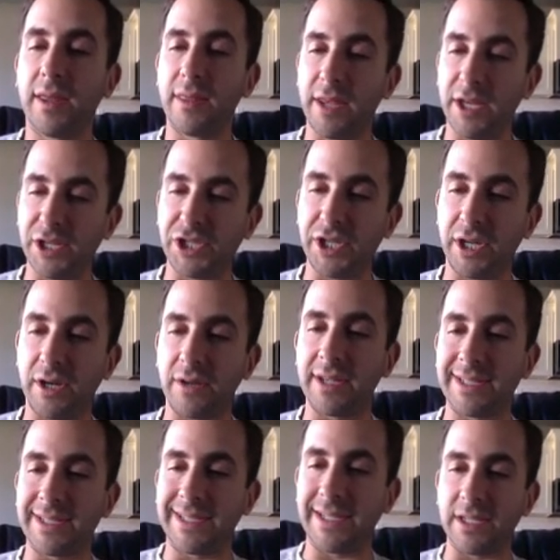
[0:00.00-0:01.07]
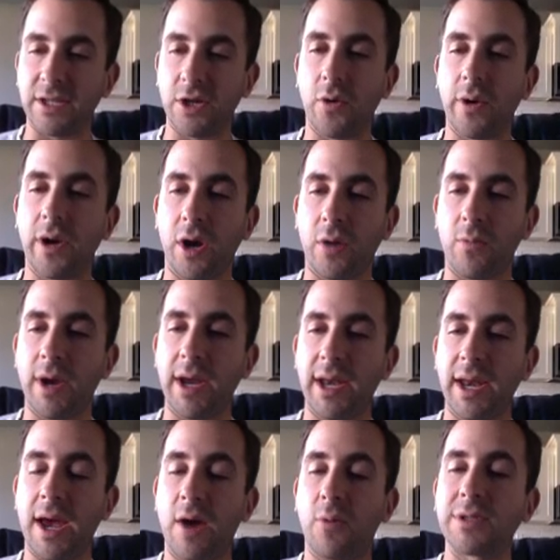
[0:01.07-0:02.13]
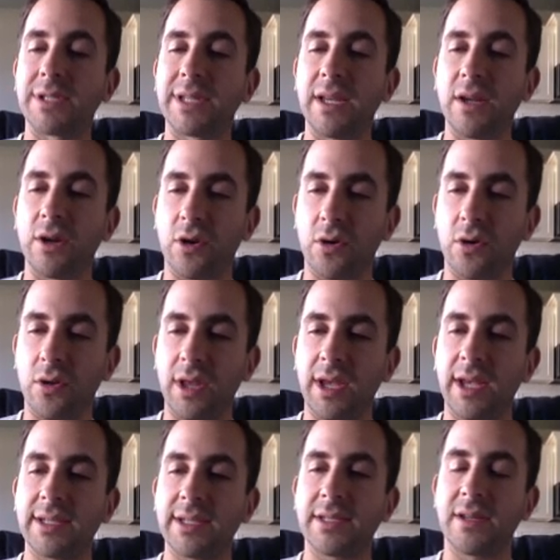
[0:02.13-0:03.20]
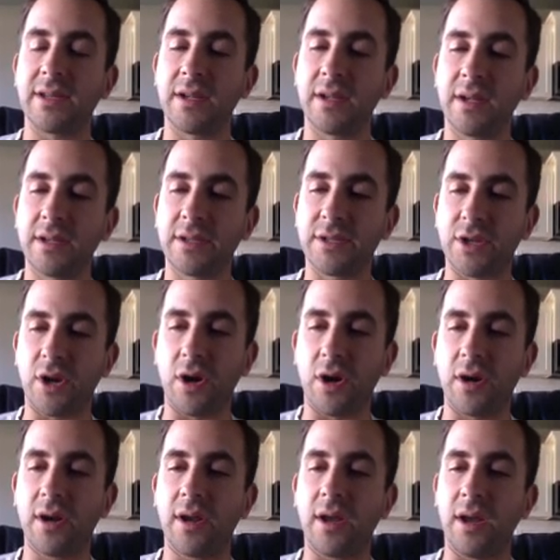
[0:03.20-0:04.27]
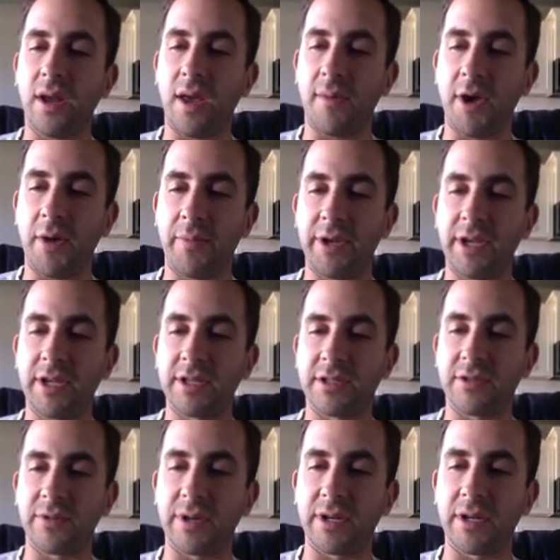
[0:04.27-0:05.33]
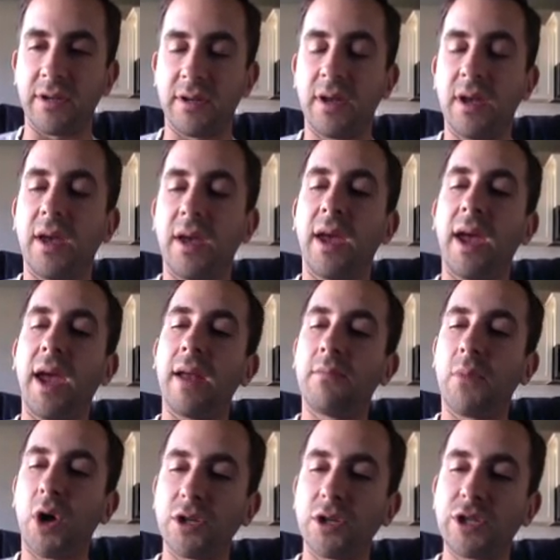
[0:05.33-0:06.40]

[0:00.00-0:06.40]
This year, this season going on right now, was the earliest start in MLB history. And March